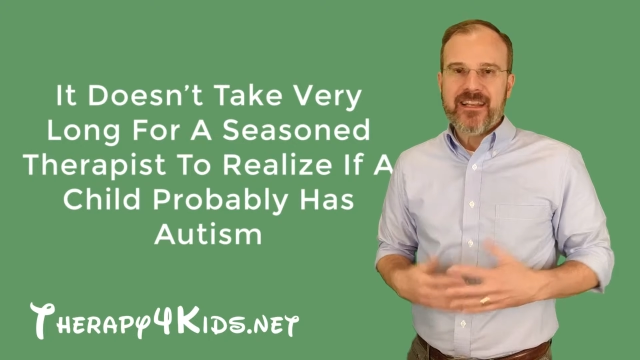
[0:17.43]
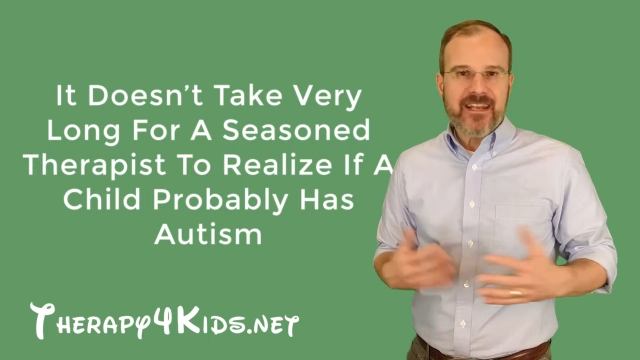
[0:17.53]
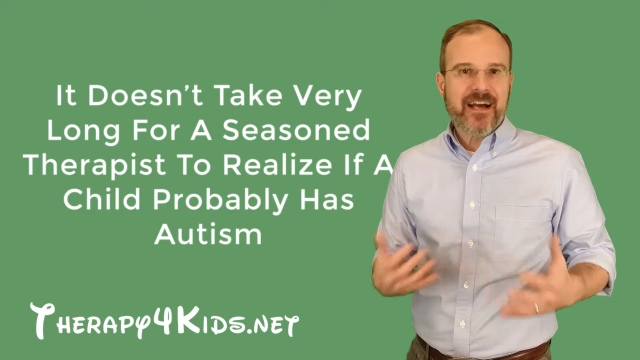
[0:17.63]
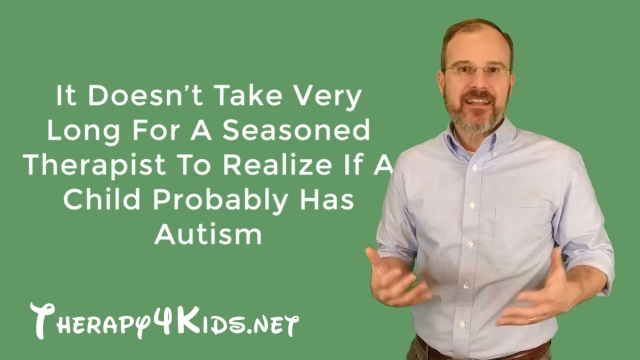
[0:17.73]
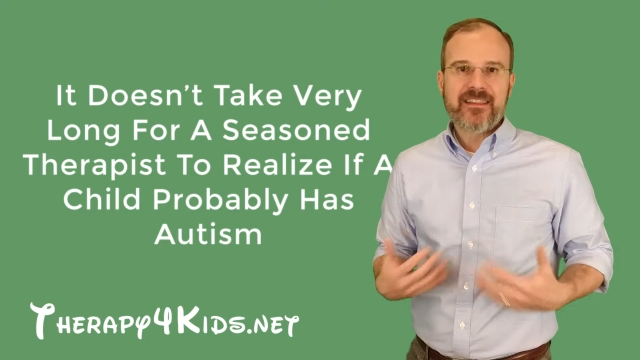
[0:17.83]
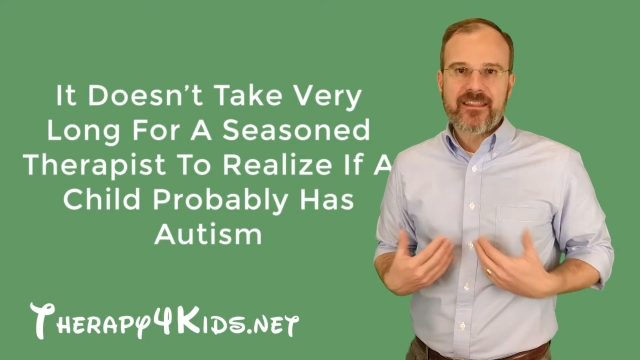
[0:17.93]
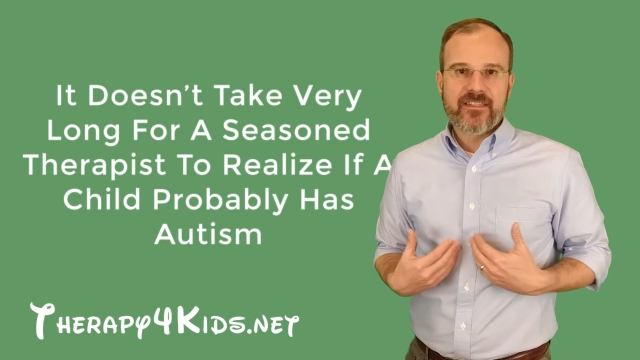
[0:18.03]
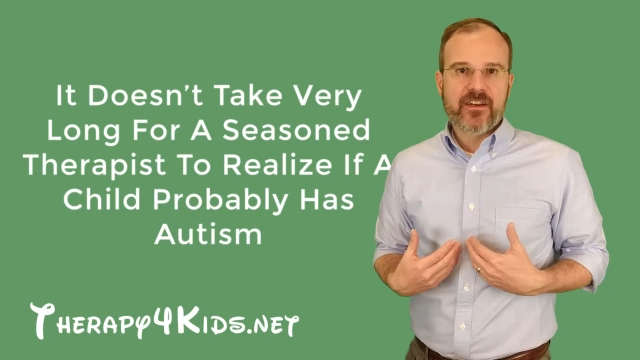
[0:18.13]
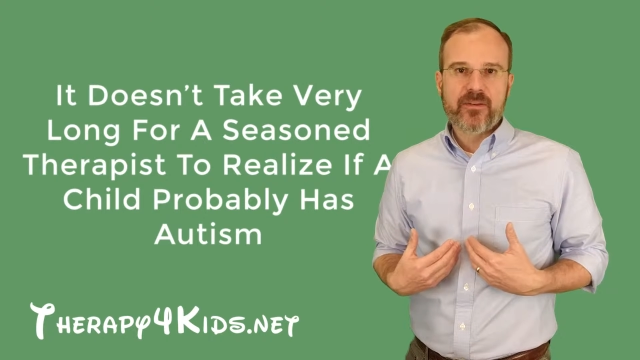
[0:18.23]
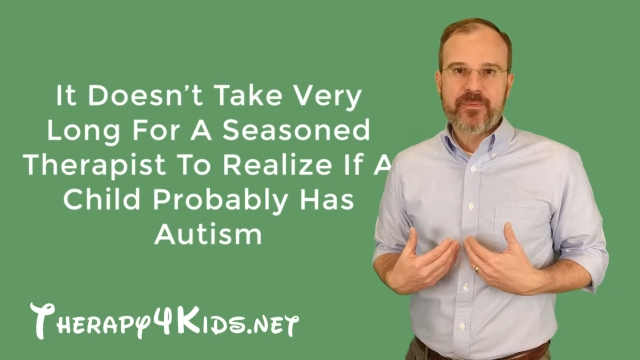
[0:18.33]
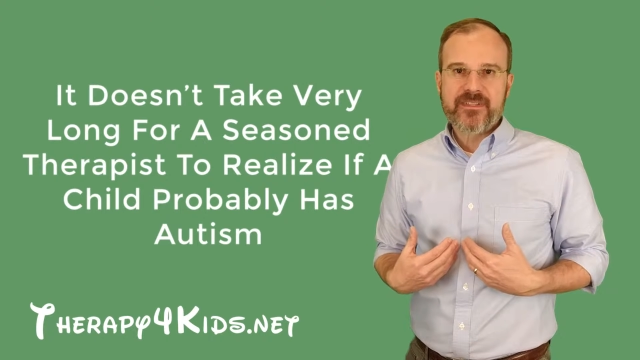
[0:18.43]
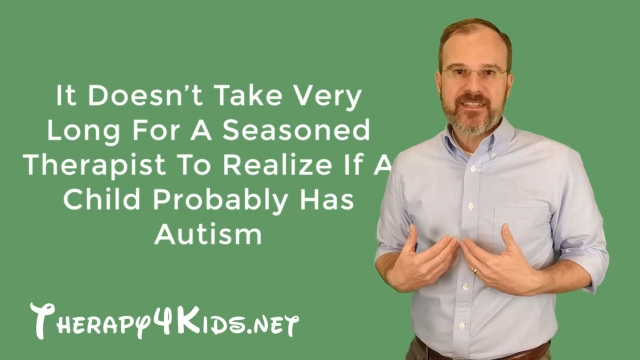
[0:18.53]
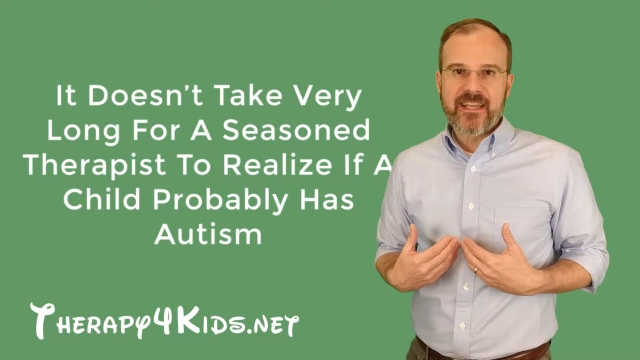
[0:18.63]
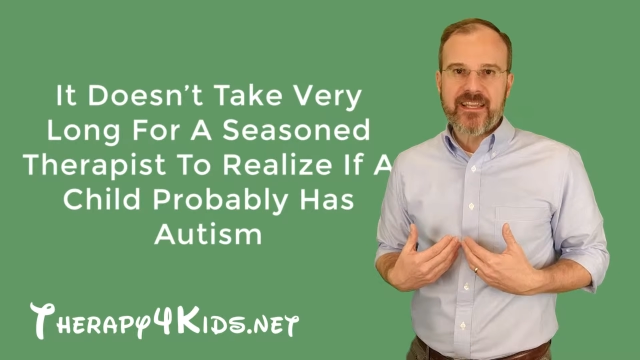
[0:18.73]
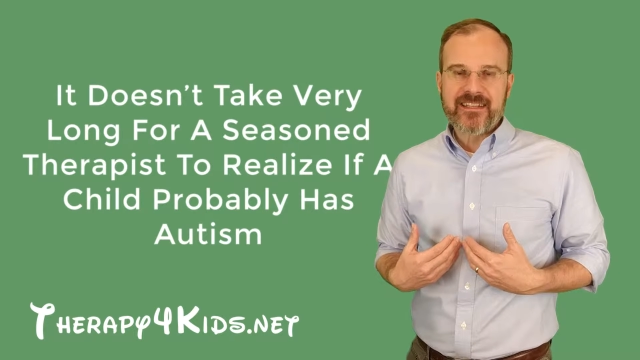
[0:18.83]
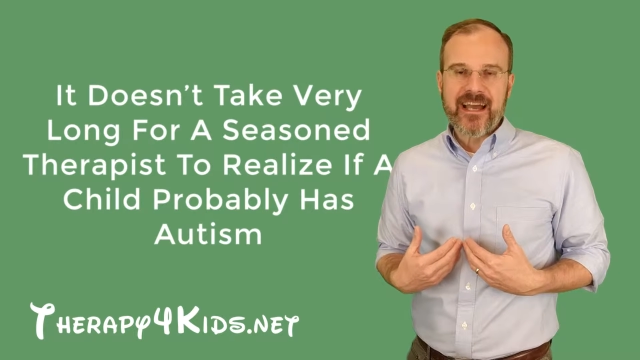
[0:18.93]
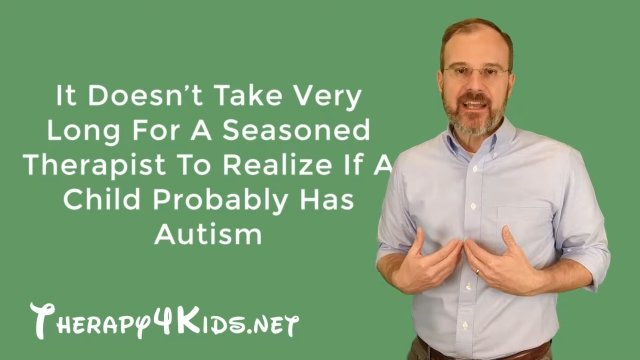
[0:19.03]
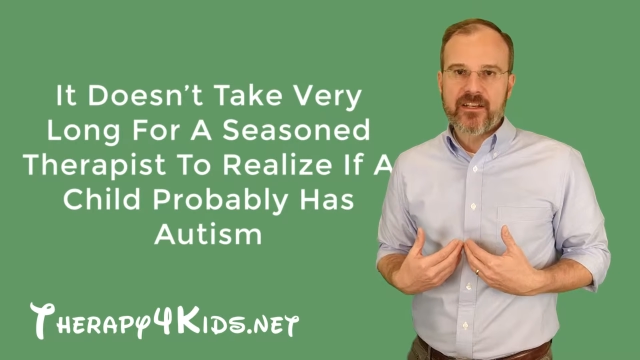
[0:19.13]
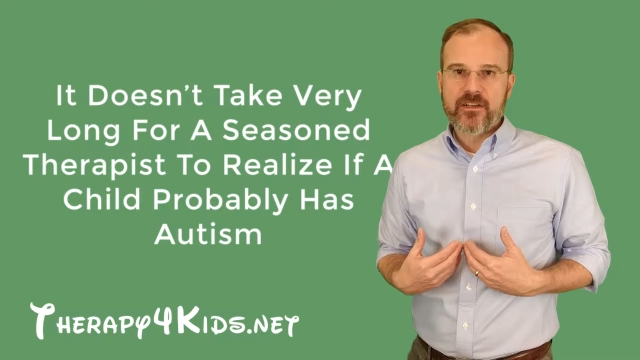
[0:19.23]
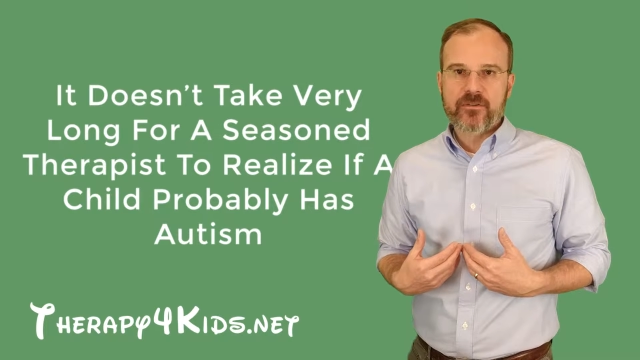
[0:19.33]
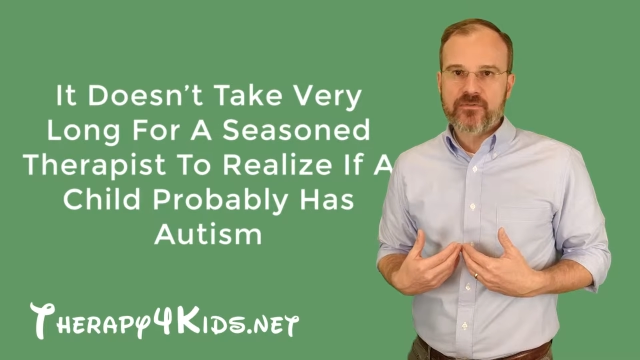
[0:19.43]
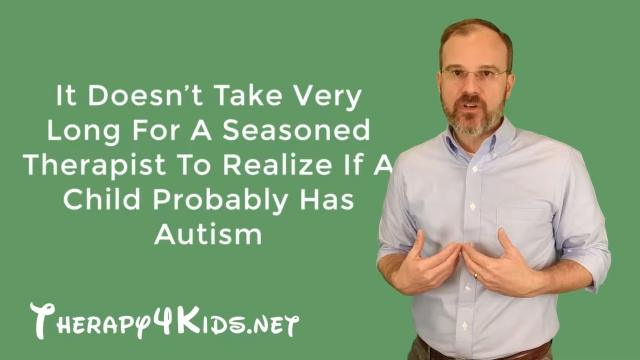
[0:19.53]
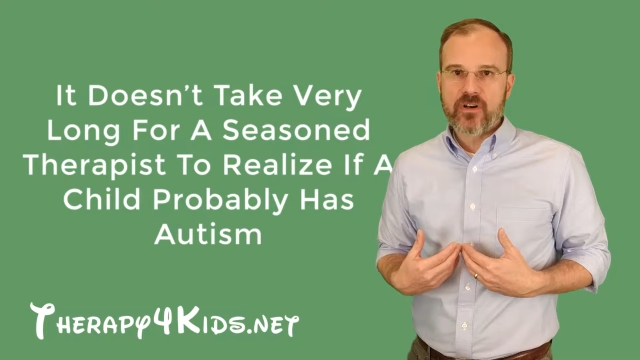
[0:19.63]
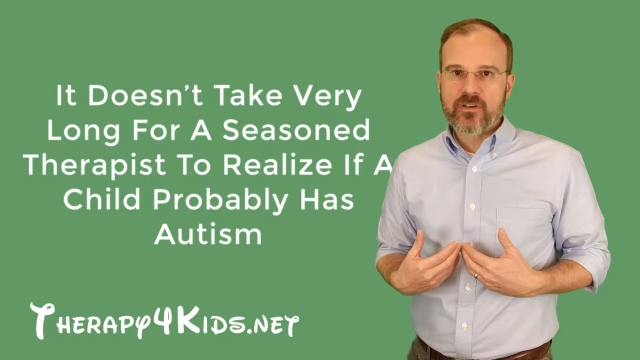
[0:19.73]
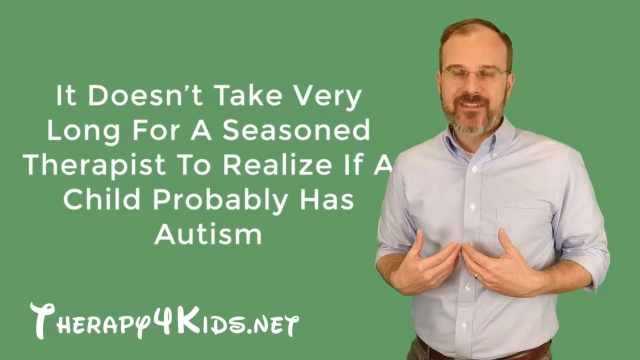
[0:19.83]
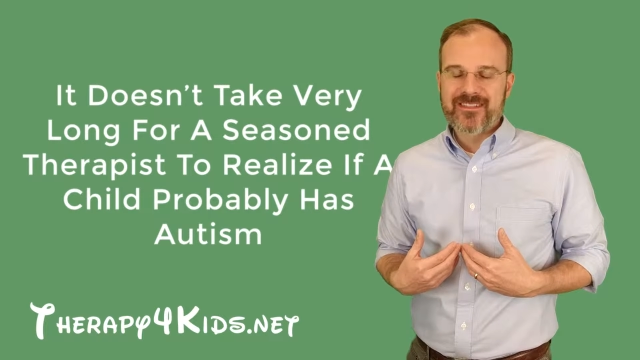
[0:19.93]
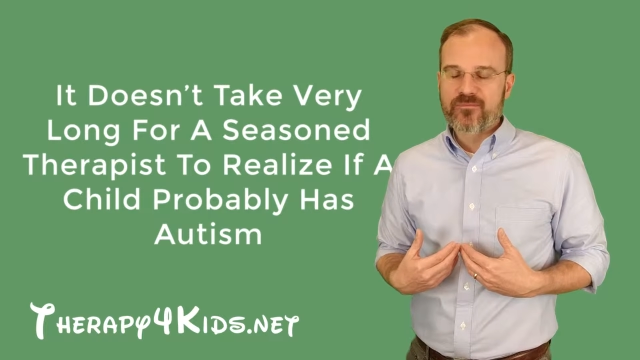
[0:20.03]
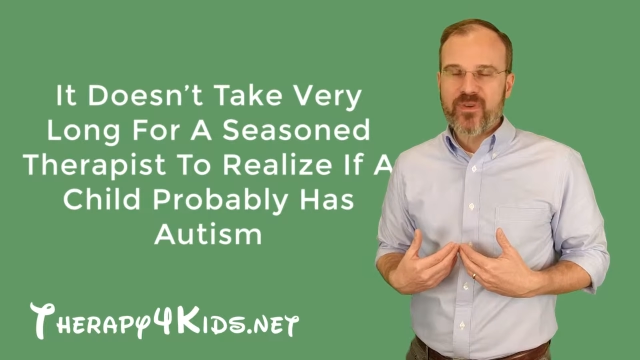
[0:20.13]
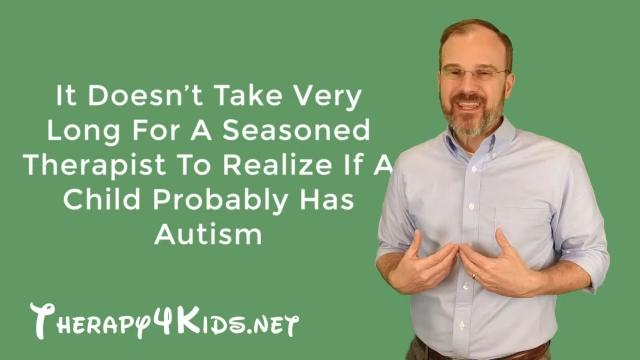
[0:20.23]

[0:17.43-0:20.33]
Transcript: Not that therapists can diagnose autism.